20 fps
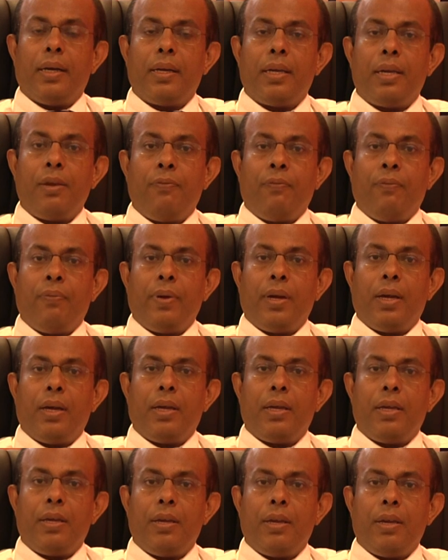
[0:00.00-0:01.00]
if
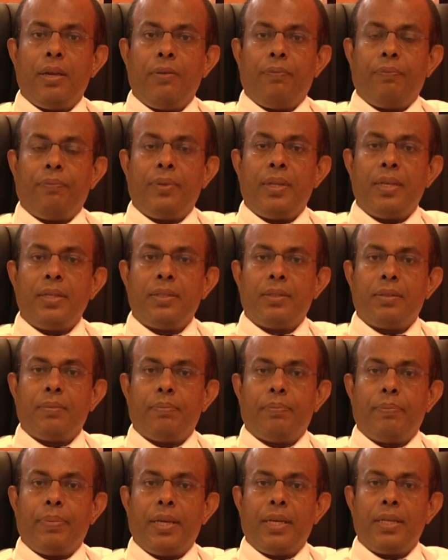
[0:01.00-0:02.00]
the
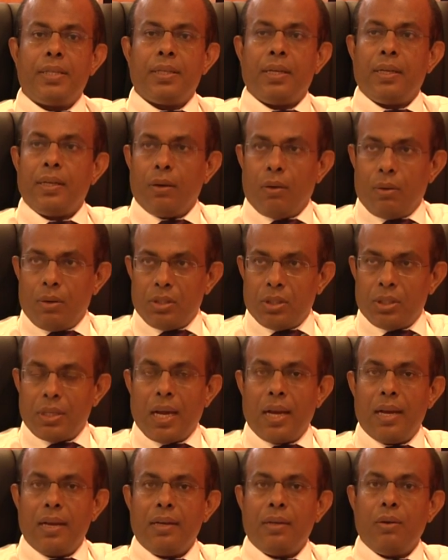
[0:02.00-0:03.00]
patient or
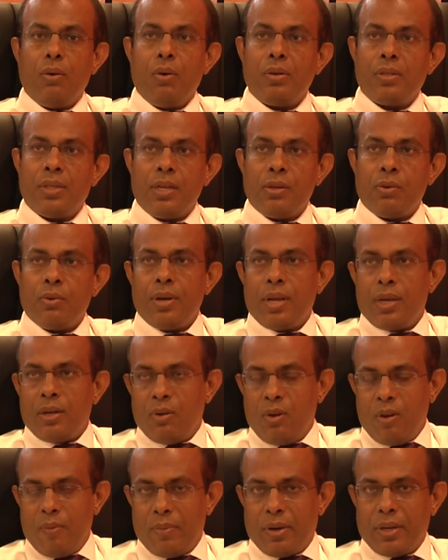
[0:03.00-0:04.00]
child goes into
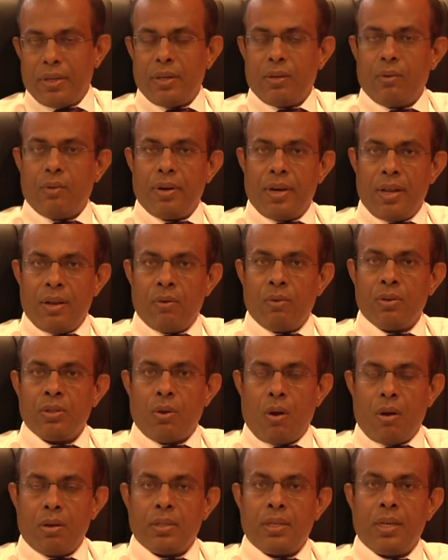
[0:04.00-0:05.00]
dengue hemorrhagic or dengue
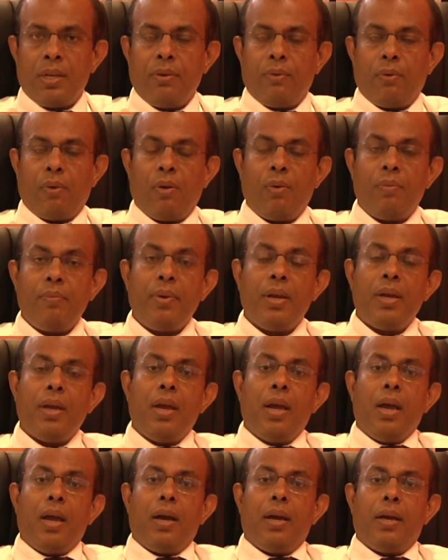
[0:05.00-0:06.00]
shock syndrome,
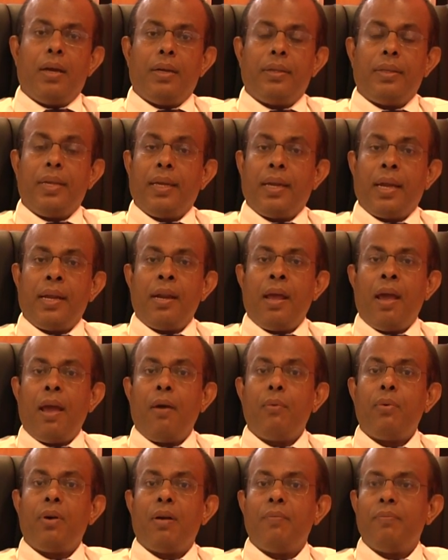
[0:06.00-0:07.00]
they can
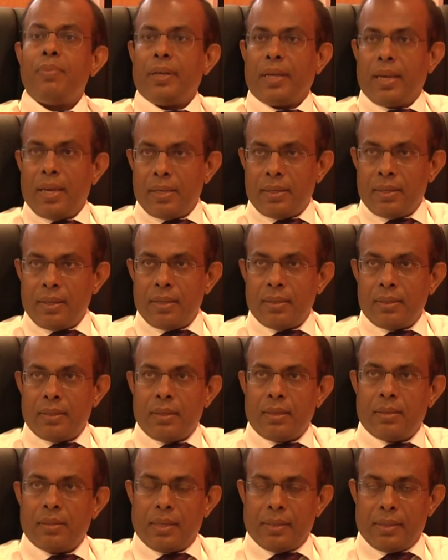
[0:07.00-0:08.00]
have
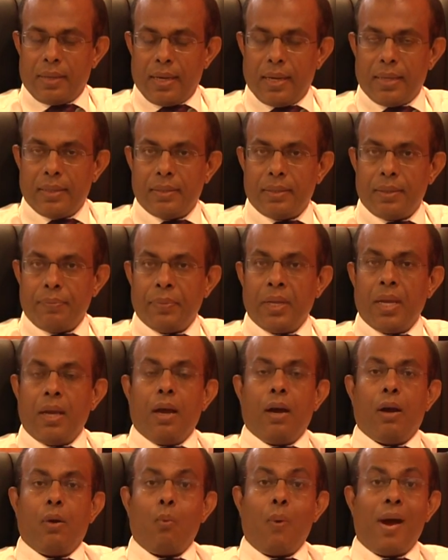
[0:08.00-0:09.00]
complications such as
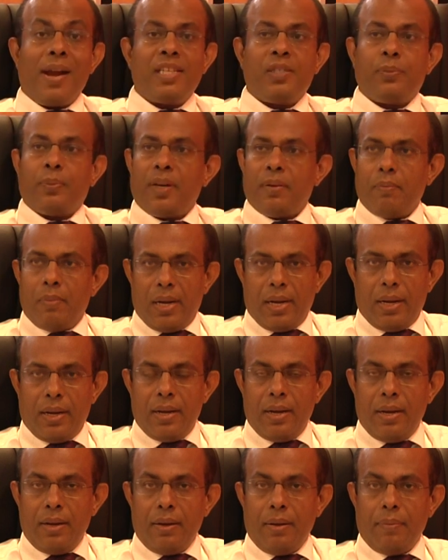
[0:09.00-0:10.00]
widespread
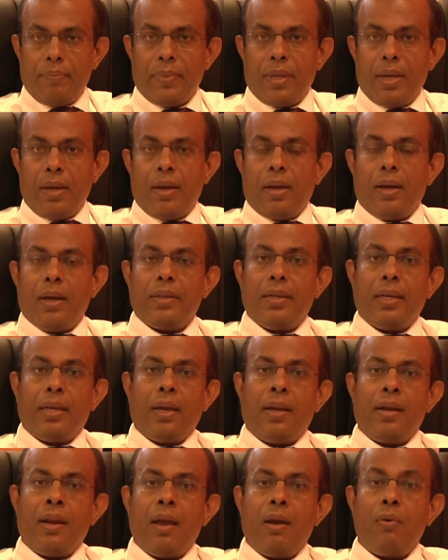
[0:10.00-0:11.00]
bleeding. They
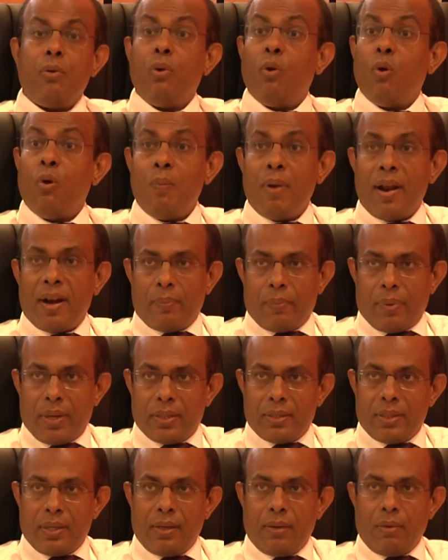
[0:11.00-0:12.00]
can have low blood
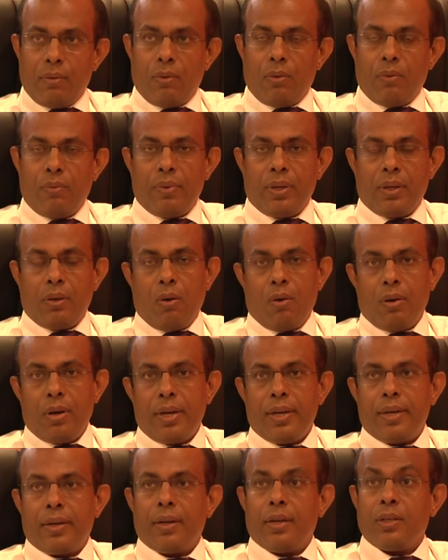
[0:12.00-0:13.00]
pressure, or we call
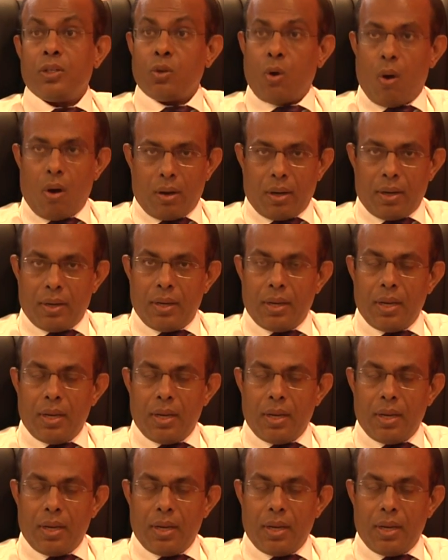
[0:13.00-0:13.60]
it shock